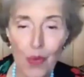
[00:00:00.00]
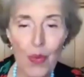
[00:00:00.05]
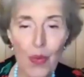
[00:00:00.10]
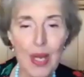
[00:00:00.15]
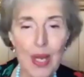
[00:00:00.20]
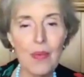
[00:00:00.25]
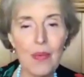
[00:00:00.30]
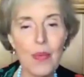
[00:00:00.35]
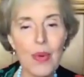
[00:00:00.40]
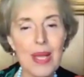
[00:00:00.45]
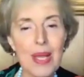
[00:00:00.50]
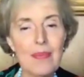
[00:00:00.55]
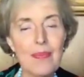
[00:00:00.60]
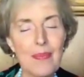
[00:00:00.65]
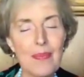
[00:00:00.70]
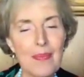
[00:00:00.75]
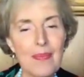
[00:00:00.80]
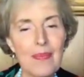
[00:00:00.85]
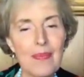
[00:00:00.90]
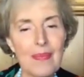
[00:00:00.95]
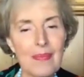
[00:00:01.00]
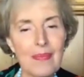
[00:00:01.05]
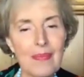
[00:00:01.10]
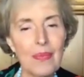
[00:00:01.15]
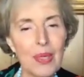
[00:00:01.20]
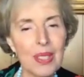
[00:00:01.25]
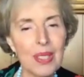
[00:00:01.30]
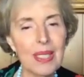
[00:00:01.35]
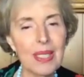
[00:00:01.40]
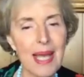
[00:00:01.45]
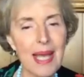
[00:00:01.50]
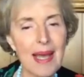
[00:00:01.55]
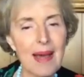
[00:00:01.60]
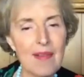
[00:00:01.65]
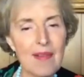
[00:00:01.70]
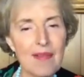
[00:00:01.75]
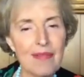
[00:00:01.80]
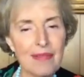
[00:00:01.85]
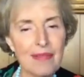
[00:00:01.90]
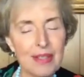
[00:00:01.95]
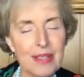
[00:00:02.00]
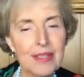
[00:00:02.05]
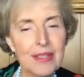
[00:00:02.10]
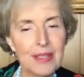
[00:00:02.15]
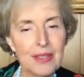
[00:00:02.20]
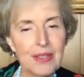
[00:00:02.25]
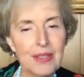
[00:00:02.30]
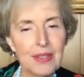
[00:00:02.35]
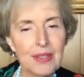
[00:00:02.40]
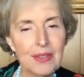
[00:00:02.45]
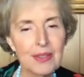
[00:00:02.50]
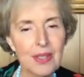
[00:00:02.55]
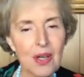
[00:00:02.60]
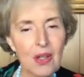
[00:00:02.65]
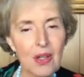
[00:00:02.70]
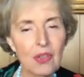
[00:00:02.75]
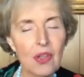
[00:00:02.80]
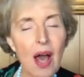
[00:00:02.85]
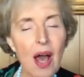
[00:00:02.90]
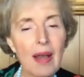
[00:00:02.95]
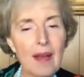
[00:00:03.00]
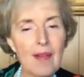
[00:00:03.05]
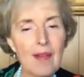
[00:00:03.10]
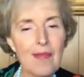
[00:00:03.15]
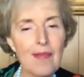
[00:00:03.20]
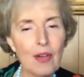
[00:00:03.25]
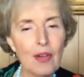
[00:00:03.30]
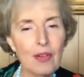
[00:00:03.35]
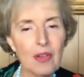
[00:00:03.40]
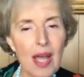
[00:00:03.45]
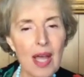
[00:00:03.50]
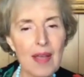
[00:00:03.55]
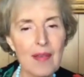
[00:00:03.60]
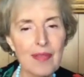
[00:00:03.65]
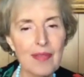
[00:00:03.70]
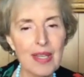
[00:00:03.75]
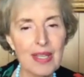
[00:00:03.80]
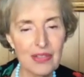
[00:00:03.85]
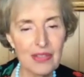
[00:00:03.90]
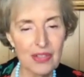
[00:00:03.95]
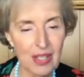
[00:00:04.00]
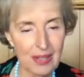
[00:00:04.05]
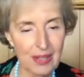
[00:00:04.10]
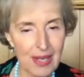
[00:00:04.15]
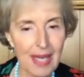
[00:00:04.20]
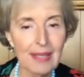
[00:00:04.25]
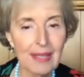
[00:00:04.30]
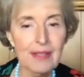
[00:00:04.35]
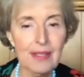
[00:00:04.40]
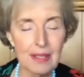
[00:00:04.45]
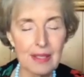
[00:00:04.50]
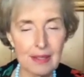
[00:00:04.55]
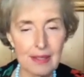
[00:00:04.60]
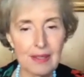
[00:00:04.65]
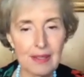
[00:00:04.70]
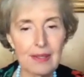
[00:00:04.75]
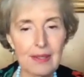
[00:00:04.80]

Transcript: we really have a lot of our life is connected